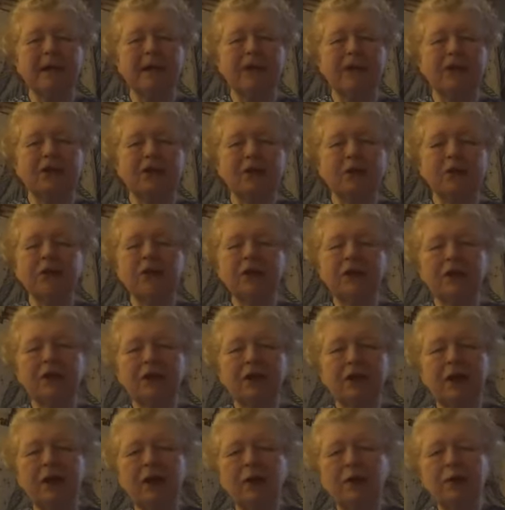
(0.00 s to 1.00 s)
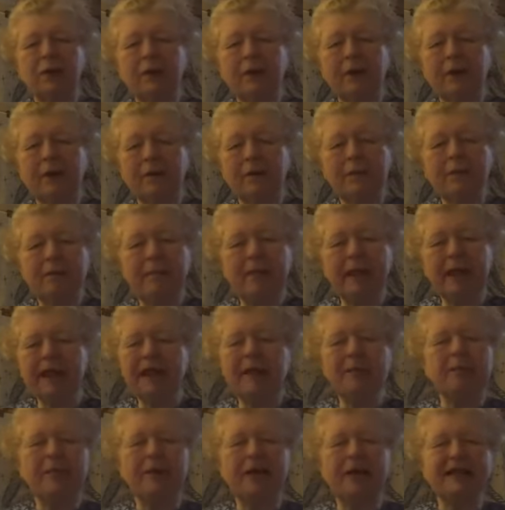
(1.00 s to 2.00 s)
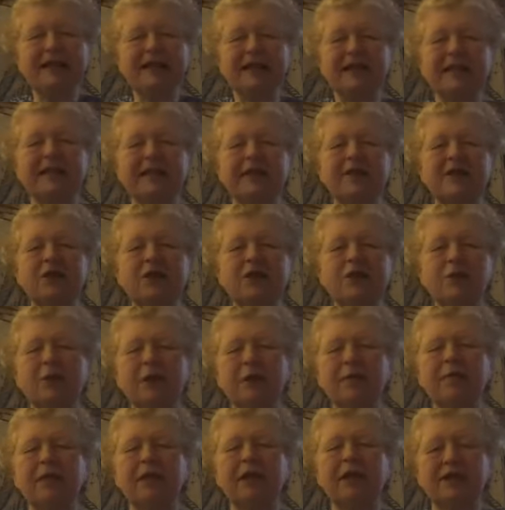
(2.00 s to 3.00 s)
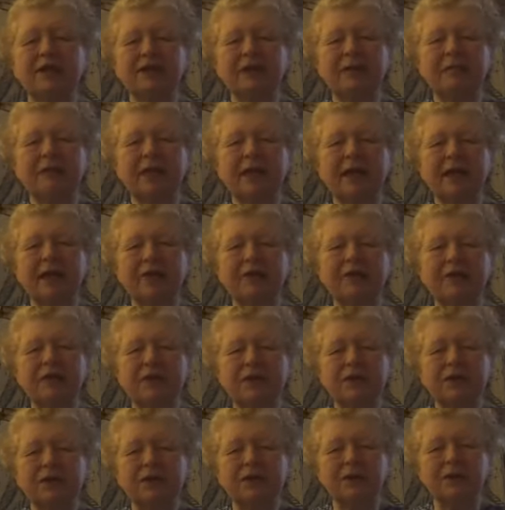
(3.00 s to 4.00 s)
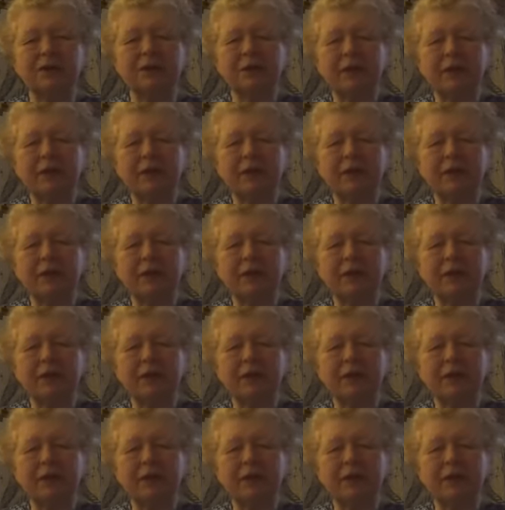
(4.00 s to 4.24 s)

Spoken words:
You could go many places in the Caribbean to medical school.